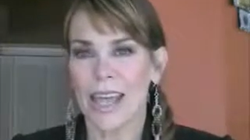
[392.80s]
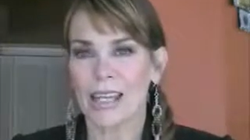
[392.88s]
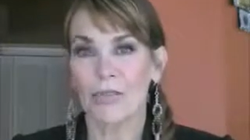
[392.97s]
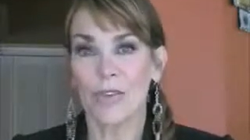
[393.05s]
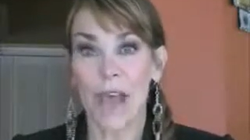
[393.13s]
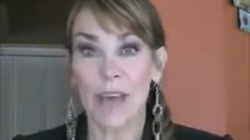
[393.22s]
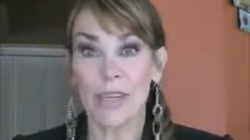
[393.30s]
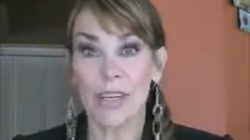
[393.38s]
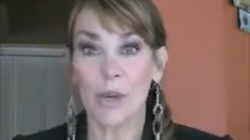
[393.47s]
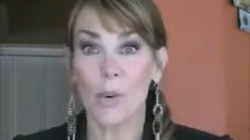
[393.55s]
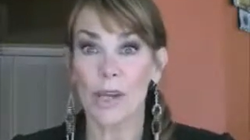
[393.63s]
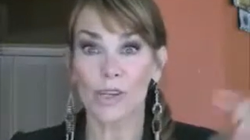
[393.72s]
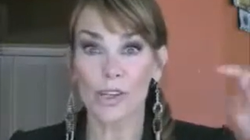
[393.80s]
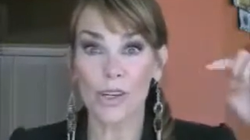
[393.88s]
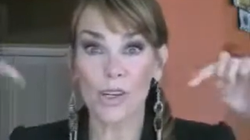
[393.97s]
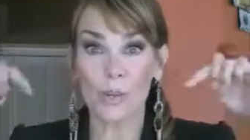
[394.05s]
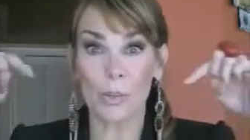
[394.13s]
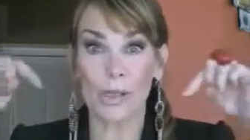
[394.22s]
And if you have any
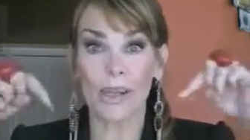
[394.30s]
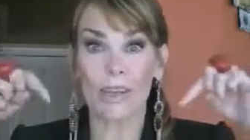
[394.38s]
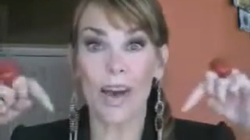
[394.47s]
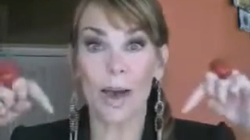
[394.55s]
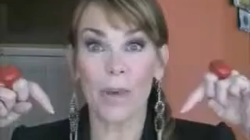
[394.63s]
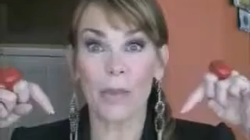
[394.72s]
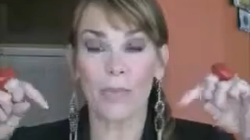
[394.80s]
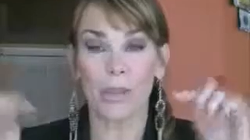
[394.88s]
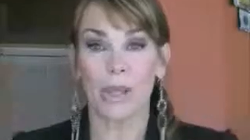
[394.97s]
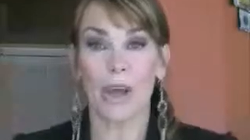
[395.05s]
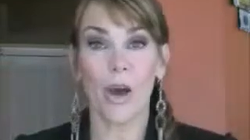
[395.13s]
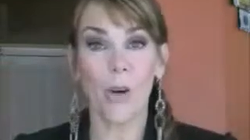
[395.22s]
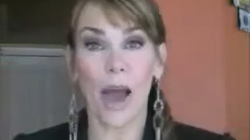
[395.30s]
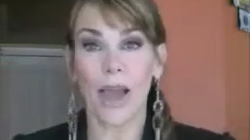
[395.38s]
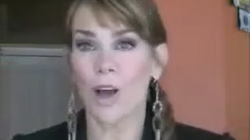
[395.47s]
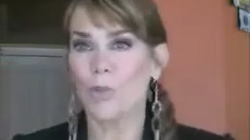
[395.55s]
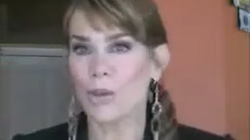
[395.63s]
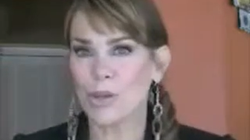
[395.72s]
questions, please comment below. I
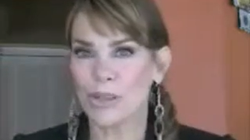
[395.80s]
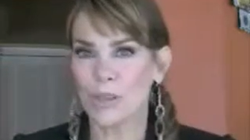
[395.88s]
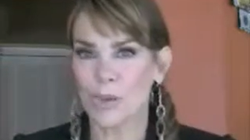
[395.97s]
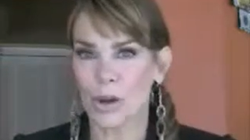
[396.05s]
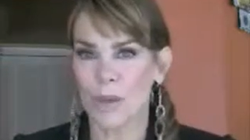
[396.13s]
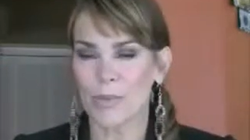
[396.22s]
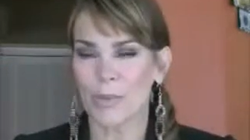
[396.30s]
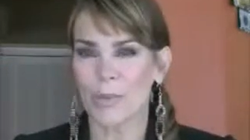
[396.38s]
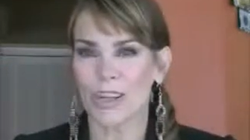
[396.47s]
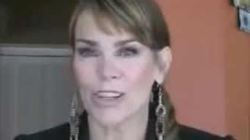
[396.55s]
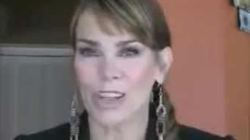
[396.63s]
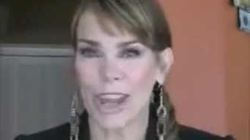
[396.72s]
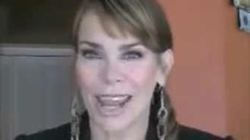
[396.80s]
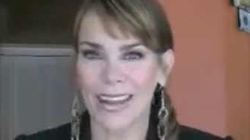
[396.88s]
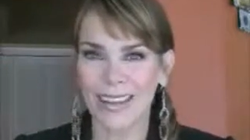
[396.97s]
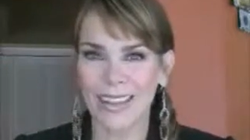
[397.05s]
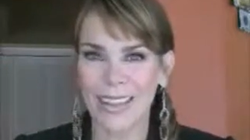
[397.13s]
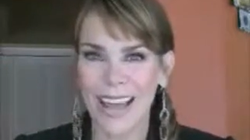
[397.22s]
hope you subscribe to my
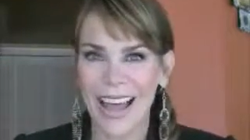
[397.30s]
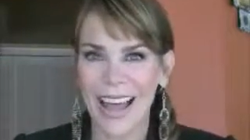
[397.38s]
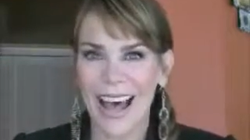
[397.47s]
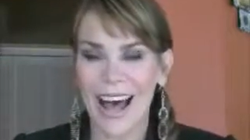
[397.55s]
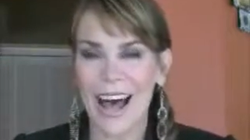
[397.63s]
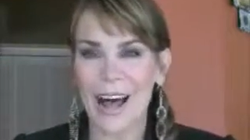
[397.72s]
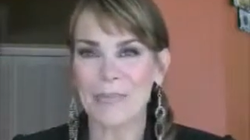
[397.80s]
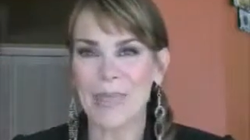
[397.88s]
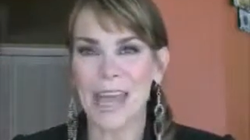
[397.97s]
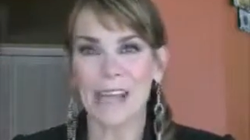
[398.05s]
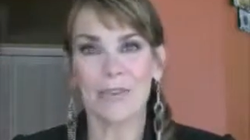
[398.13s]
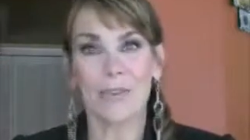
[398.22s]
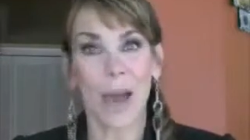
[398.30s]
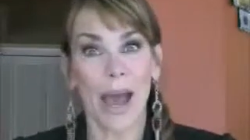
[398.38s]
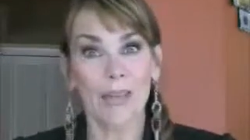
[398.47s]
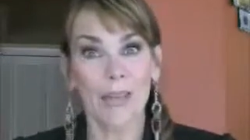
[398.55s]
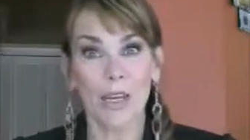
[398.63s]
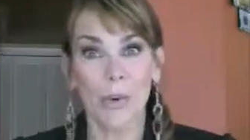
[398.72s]
channel. And if you
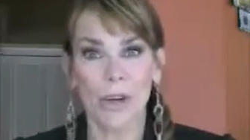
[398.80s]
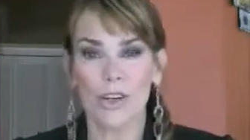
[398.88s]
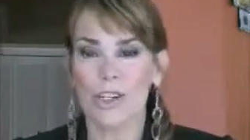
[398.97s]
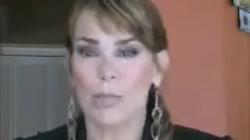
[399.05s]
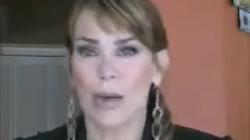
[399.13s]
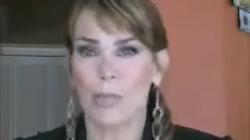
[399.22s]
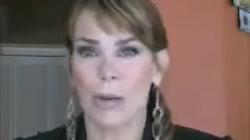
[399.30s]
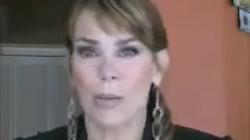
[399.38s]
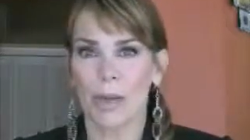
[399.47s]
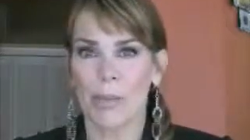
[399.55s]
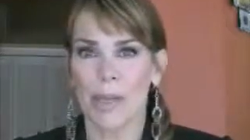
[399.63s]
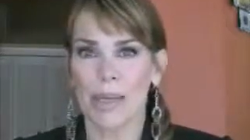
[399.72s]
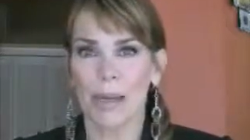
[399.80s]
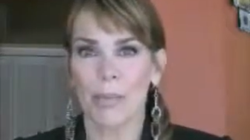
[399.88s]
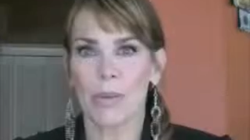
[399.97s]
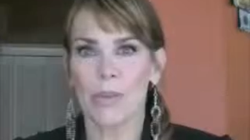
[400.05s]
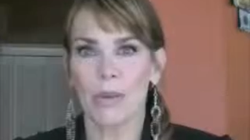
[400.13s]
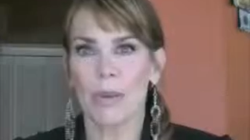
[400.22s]
have any questions about permanent
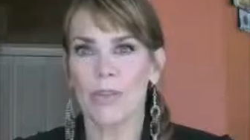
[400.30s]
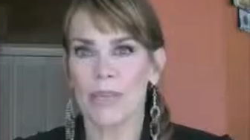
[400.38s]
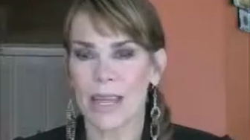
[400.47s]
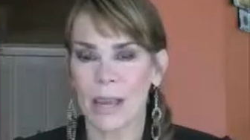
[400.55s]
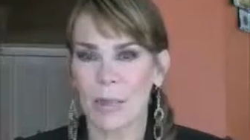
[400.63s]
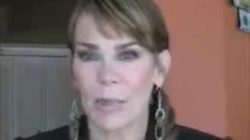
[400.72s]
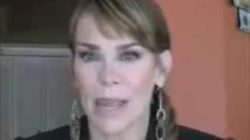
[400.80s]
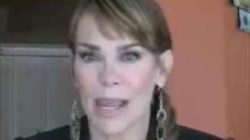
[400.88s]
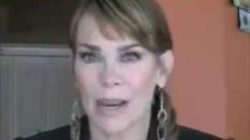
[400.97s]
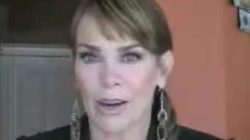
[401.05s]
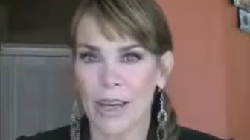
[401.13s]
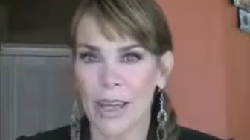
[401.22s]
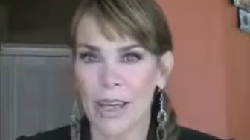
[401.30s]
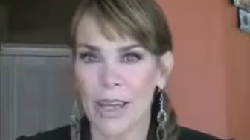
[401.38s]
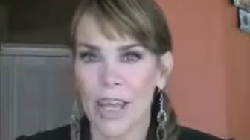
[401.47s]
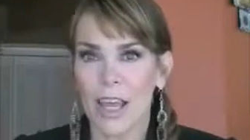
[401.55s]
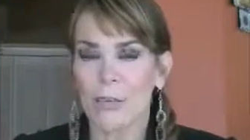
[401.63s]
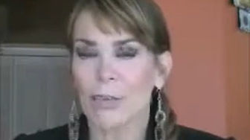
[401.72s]
makeup and you're in the Tampa Bay area,
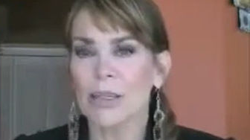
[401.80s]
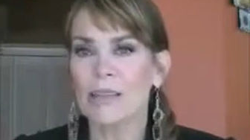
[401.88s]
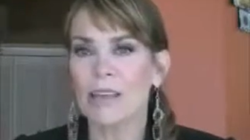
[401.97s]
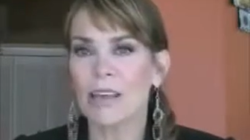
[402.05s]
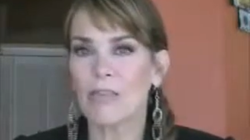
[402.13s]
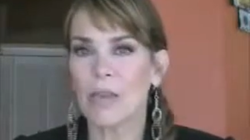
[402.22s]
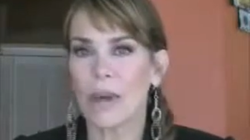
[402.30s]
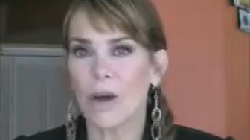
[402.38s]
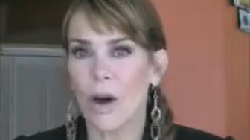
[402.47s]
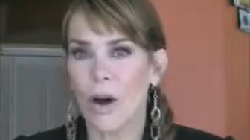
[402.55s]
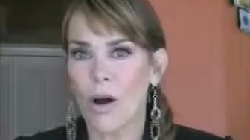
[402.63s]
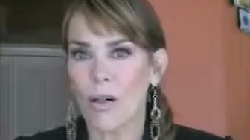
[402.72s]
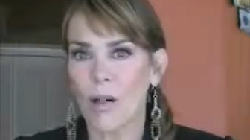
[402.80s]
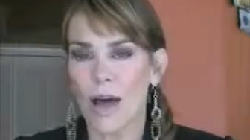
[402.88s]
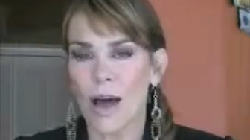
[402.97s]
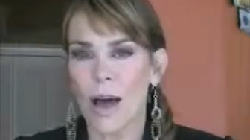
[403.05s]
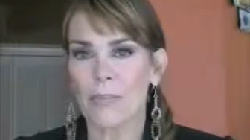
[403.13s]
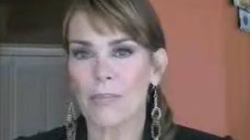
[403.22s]
please give me a call.
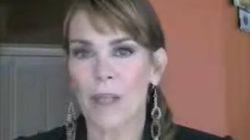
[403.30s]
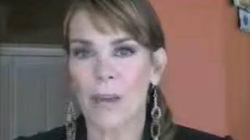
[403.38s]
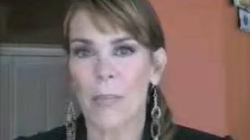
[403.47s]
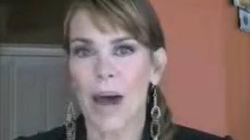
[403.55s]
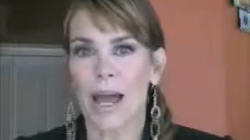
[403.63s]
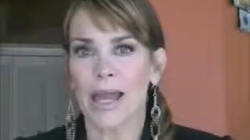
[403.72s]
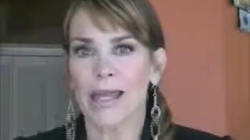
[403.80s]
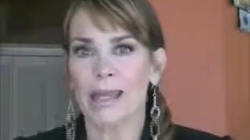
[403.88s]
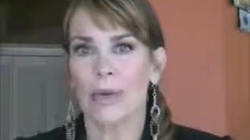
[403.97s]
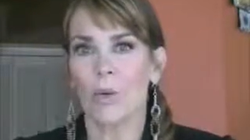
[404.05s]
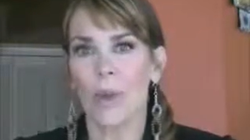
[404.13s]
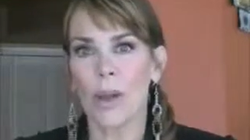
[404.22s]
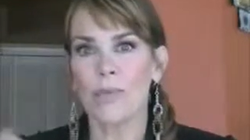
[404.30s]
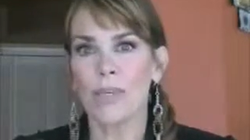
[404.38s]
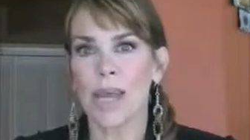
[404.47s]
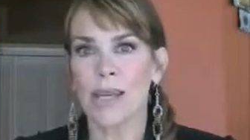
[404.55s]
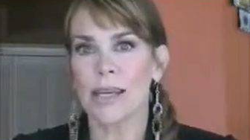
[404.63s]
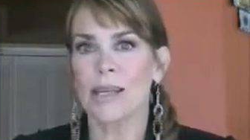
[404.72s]
My
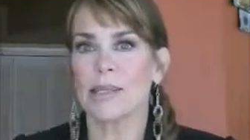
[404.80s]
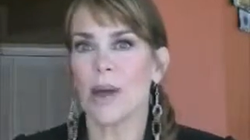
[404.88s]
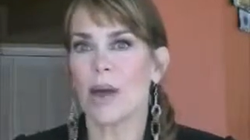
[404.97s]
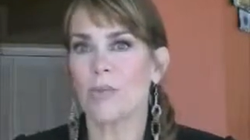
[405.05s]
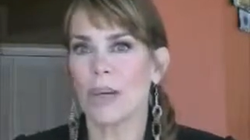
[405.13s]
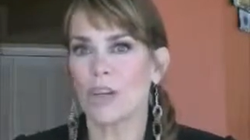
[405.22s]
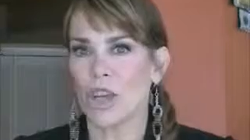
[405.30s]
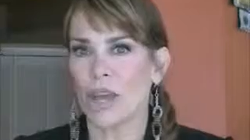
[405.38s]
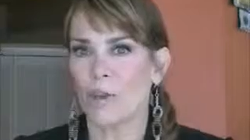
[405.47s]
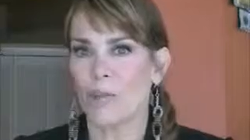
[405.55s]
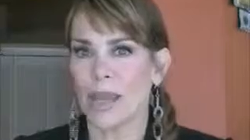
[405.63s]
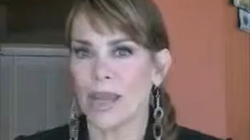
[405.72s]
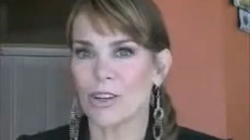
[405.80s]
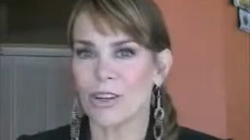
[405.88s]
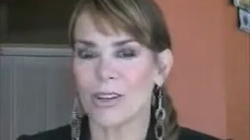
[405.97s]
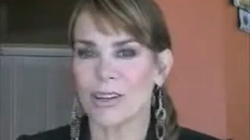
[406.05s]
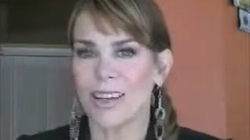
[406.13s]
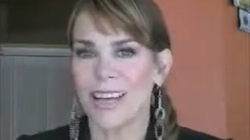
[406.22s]
website is on my channel
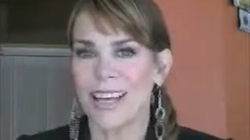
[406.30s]
page.